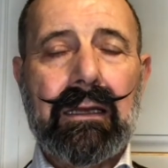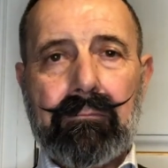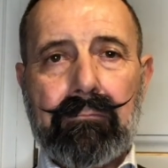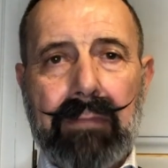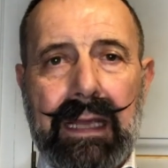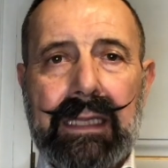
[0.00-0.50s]

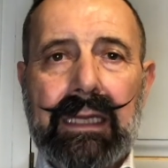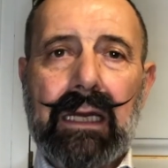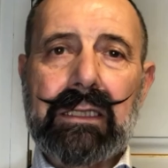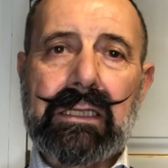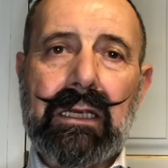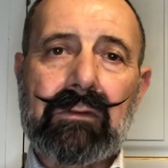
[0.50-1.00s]
make
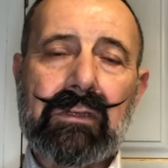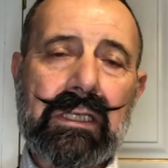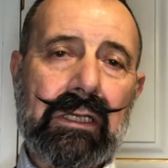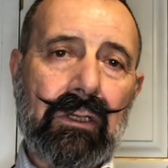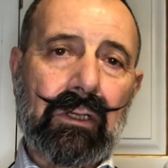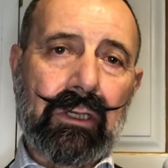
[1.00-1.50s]
ourselves
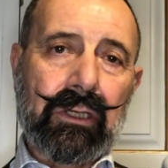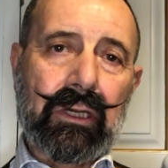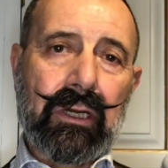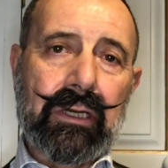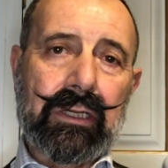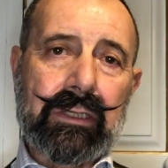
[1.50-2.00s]
still look
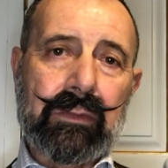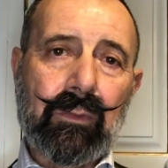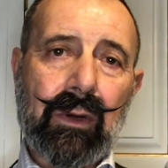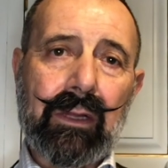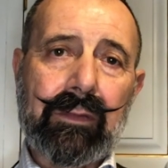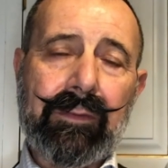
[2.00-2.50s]
good?
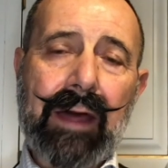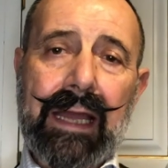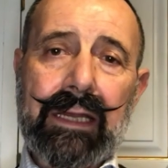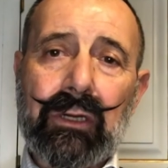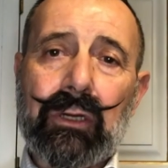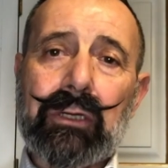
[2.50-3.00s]
Well,
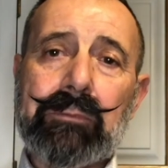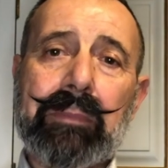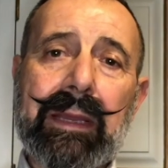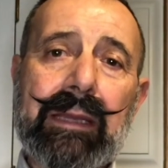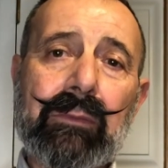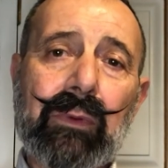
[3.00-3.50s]
that could
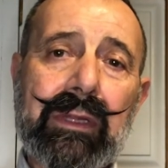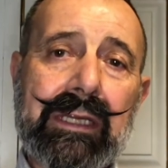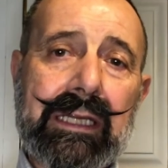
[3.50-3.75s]
be with the